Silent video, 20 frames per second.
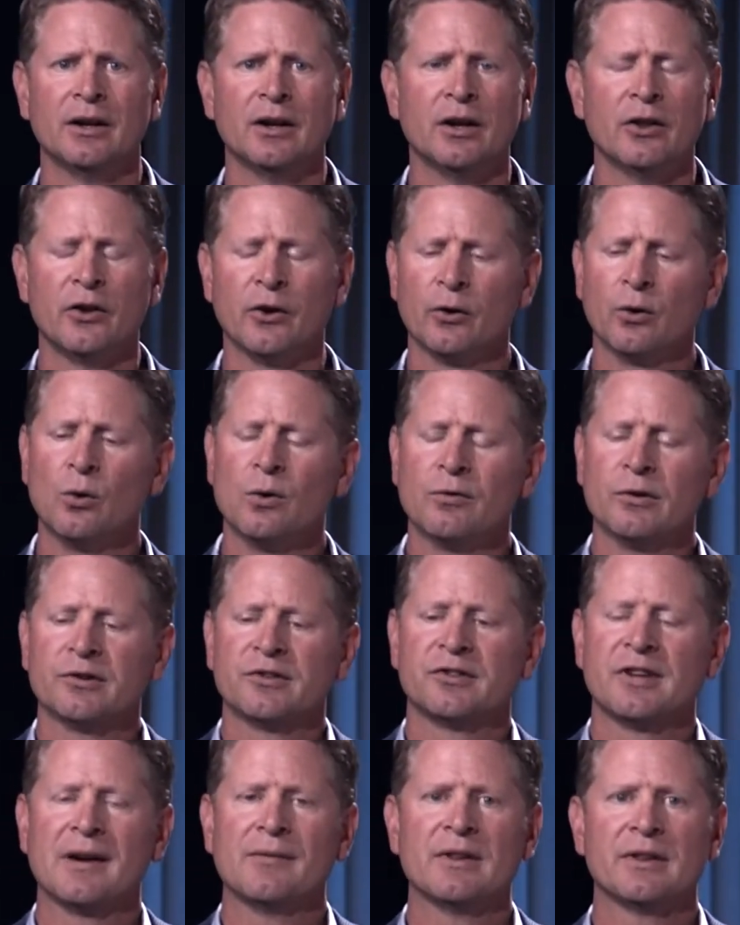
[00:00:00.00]
There are over
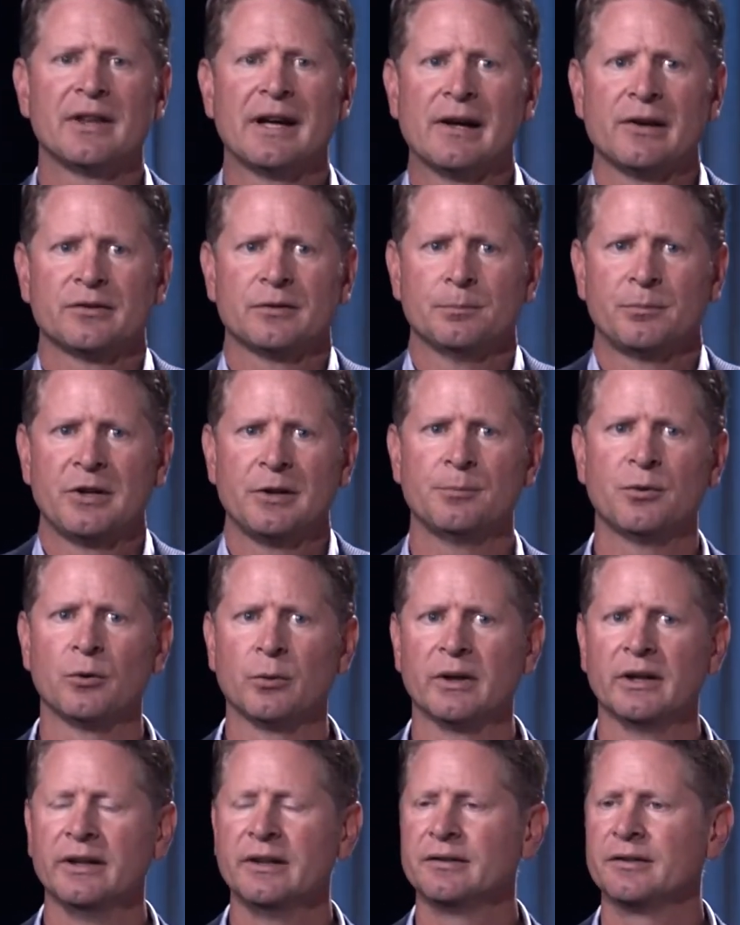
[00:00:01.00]
7,000 people
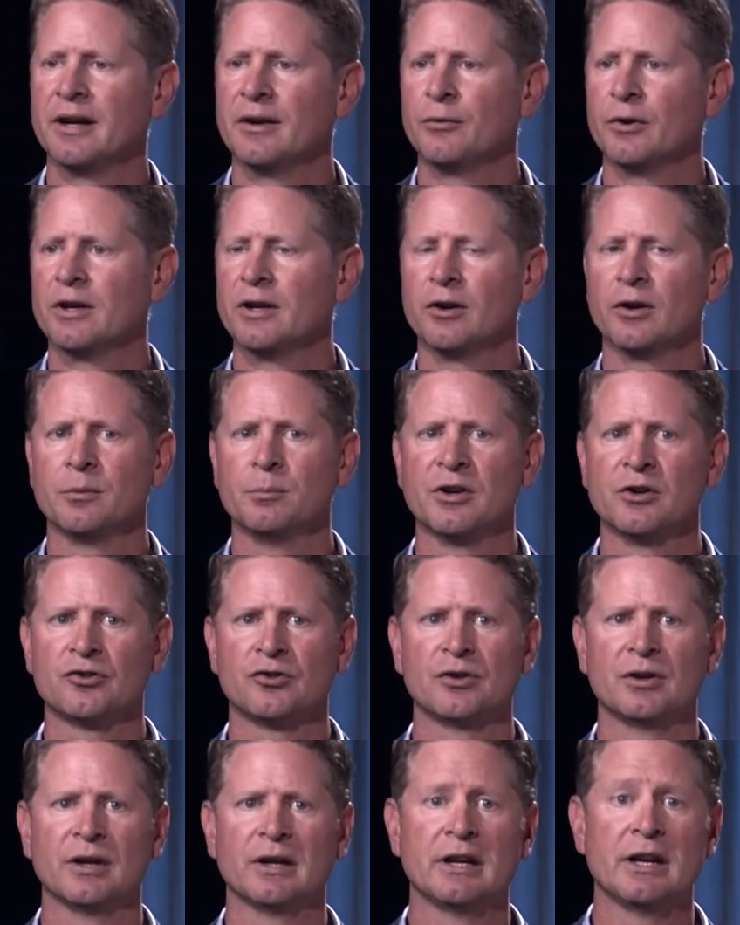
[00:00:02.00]
released every year in
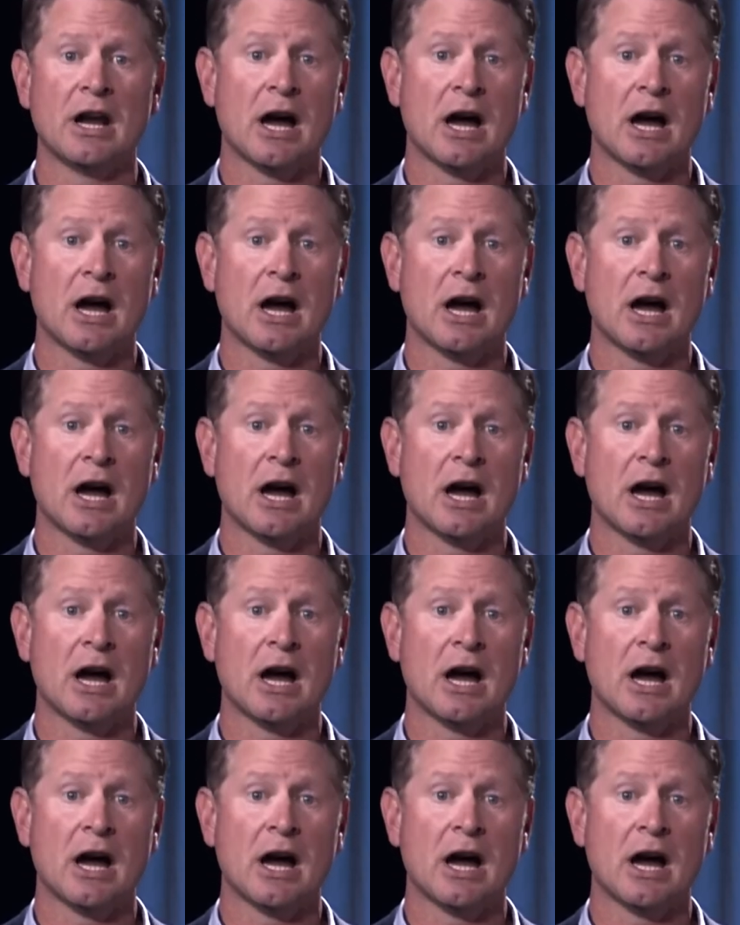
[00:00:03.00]
Michigan.